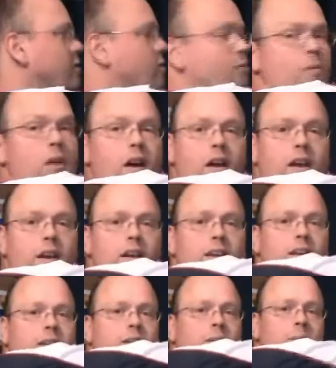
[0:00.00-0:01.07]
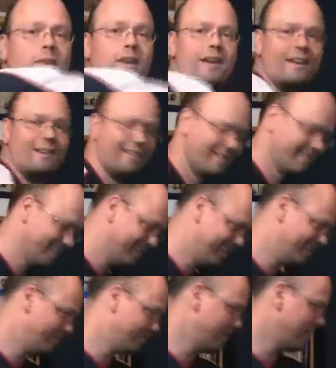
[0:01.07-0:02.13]
my into
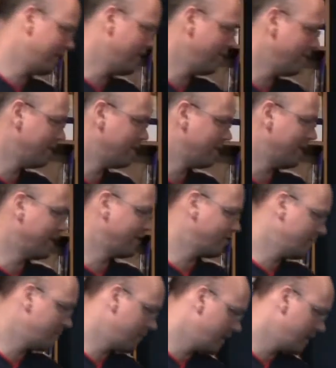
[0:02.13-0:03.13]
my gaming collection.